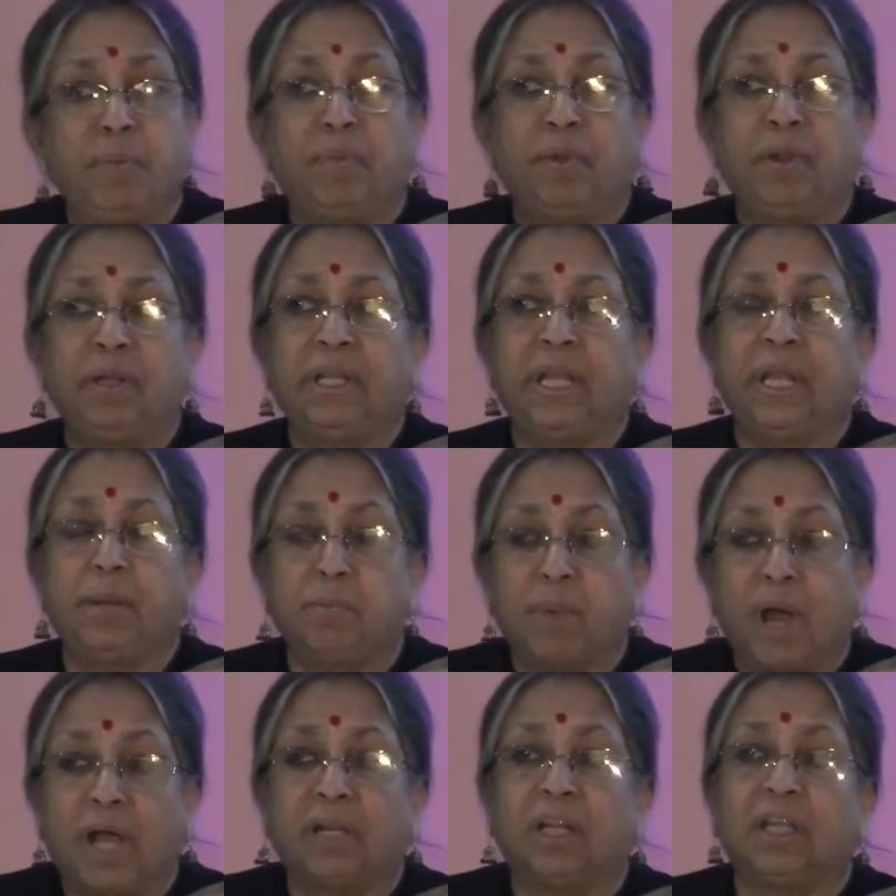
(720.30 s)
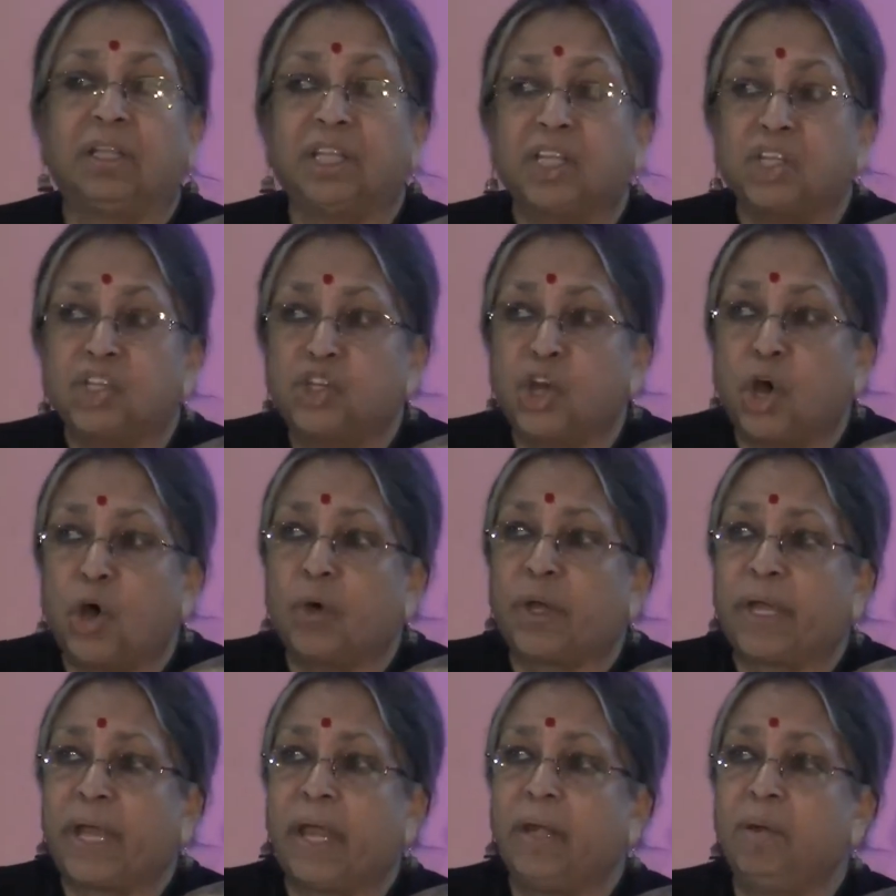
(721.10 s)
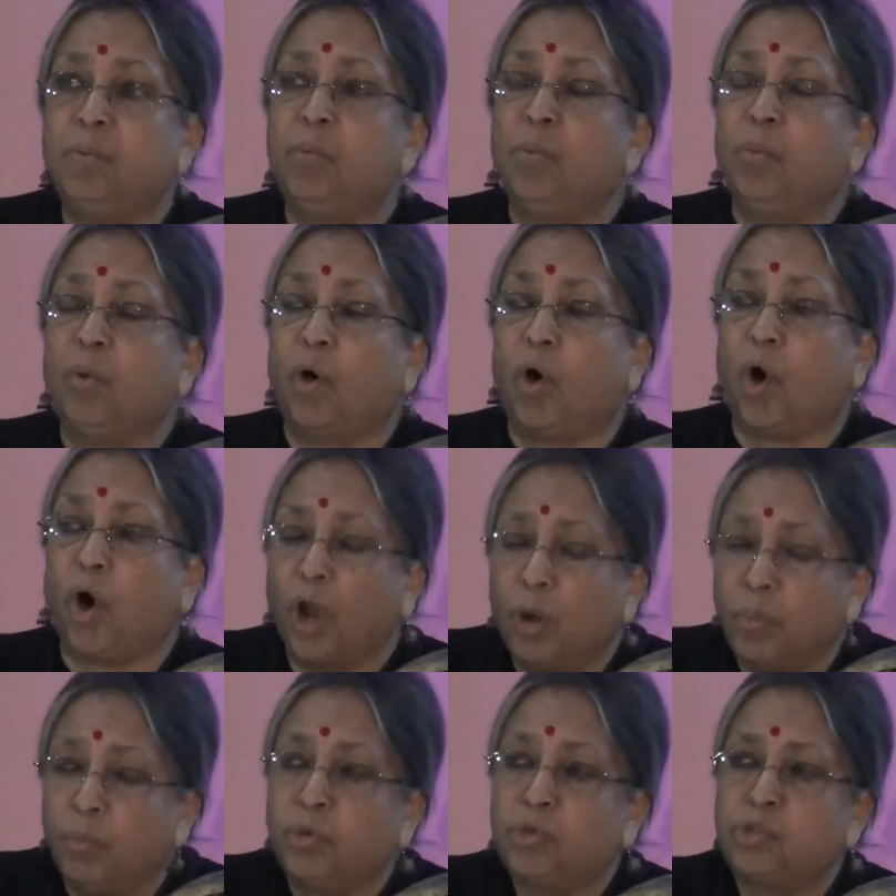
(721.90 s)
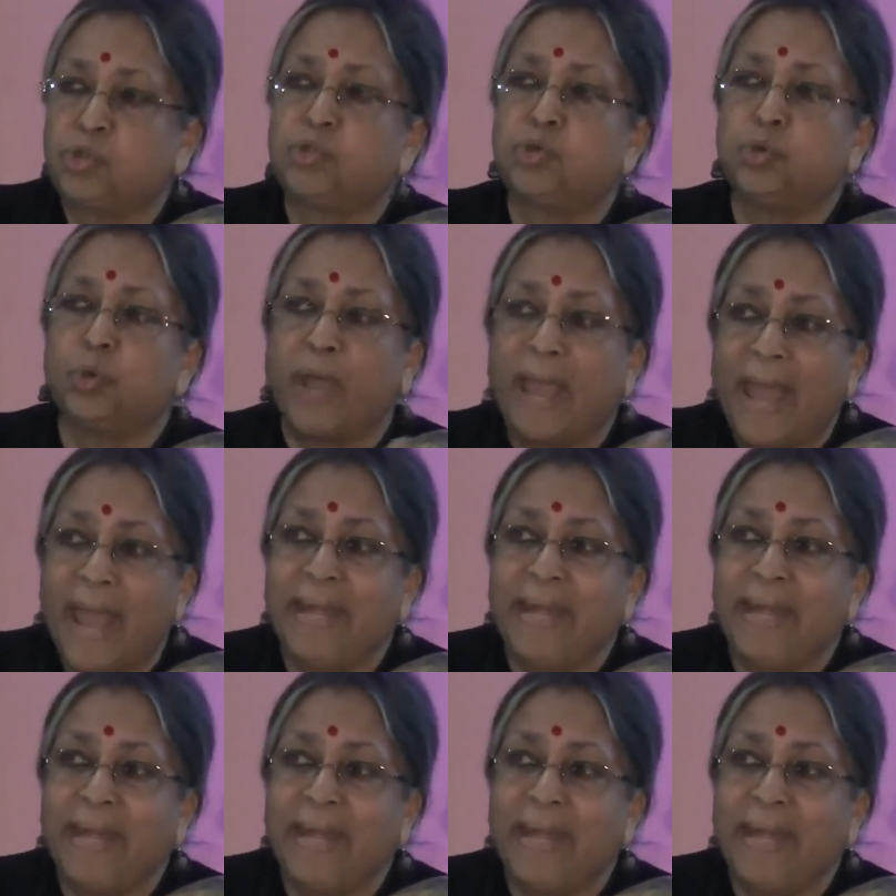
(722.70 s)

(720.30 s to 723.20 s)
people in Bangladesh now can almost do